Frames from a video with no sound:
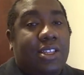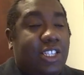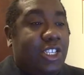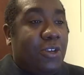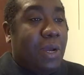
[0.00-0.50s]

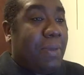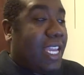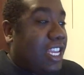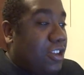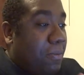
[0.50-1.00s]
the two? I
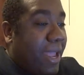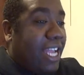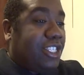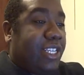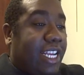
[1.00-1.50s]
mean, can you
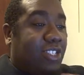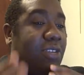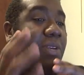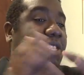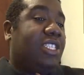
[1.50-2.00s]
imagine
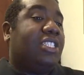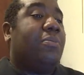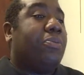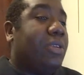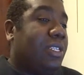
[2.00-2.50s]
actually being
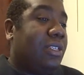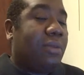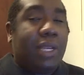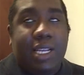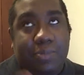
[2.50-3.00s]
sent to prison?
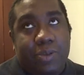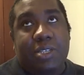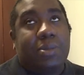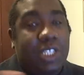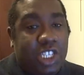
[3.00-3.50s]
I mean, not
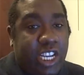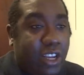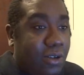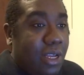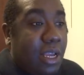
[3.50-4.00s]
prison, but
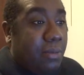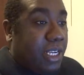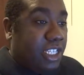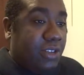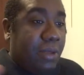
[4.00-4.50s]
jail
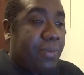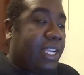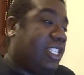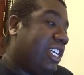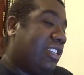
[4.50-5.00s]
because you didn't
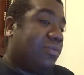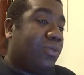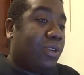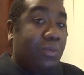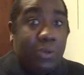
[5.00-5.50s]
pay child
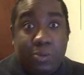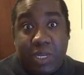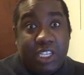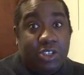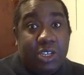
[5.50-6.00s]
support
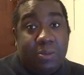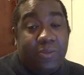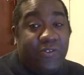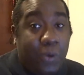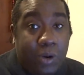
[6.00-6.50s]
because you
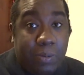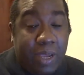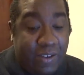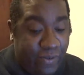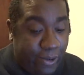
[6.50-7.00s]
couldn't afford to
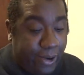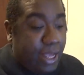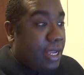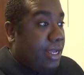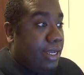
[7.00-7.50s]
pay for
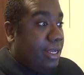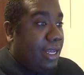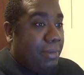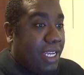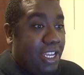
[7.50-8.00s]
it.
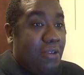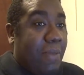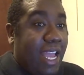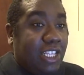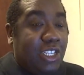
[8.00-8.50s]
I mean, can you
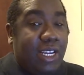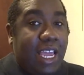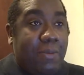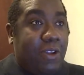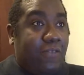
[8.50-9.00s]
imagine
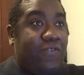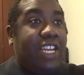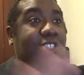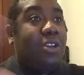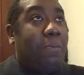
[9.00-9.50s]
having your
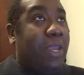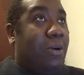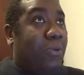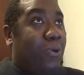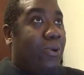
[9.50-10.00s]
face on a
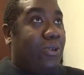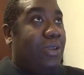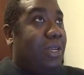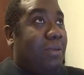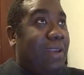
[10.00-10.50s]

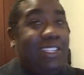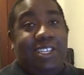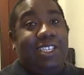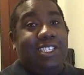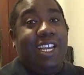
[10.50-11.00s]
billboard
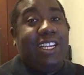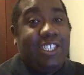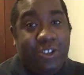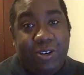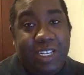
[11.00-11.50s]
basically saying
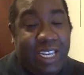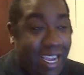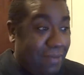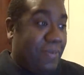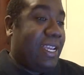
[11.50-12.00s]
that you're a
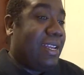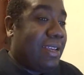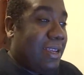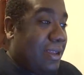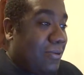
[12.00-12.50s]
deadbeat
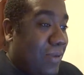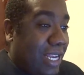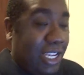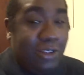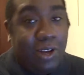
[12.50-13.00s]

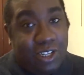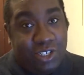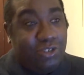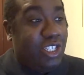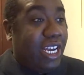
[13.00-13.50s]
when you
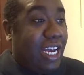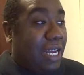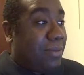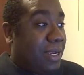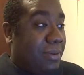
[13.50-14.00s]
lost your
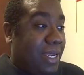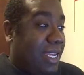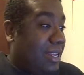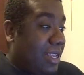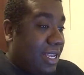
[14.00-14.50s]
job? And I
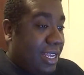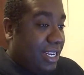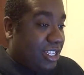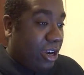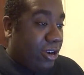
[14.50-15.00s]
mean,
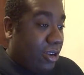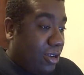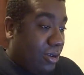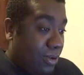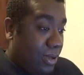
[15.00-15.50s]
in this
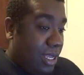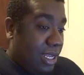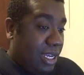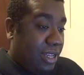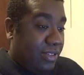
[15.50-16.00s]
article,
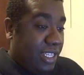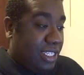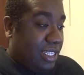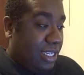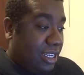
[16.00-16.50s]
uh,
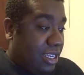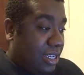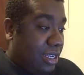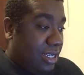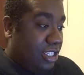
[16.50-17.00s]
this
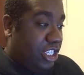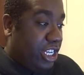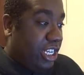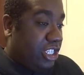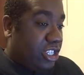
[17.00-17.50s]

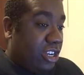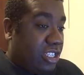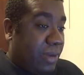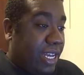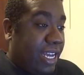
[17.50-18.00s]
judge
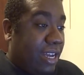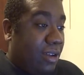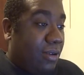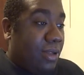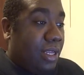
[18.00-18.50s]
talks about
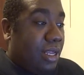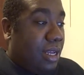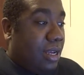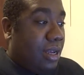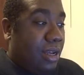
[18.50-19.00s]
how
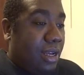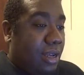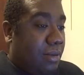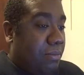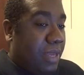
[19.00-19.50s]

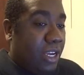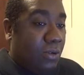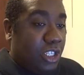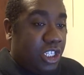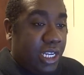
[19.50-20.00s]
a,
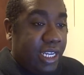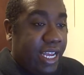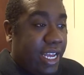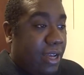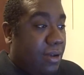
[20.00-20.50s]
mill was shut
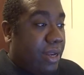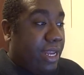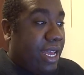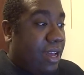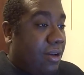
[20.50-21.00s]
down
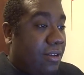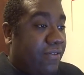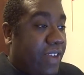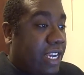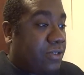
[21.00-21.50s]
and
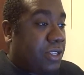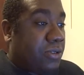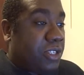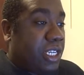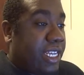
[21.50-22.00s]
how
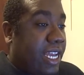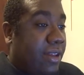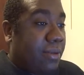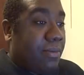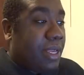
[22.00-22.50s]
factories were shut
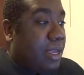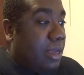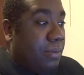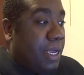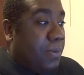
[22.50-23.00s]
down and
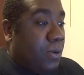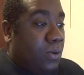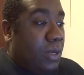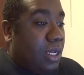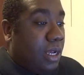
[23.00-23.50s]

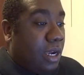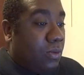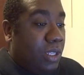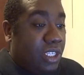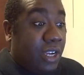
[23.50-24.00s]
people
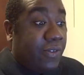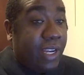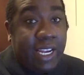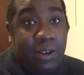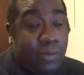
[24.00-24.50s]
are really
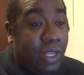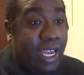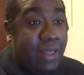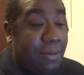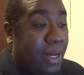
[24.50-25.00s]
suffering. They don't
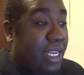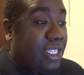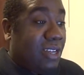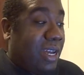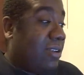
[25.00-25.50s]
really have the
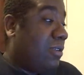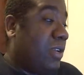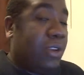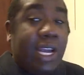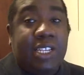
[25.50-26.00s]
money. So I don't know.
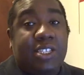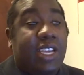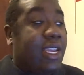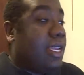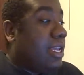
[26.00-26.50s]
What do you guys
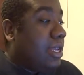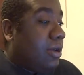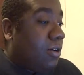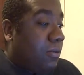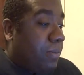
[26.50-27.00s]
think?
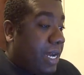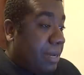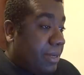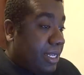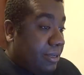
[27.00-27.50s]

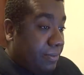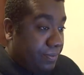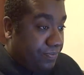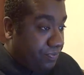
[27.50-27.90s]
Obama,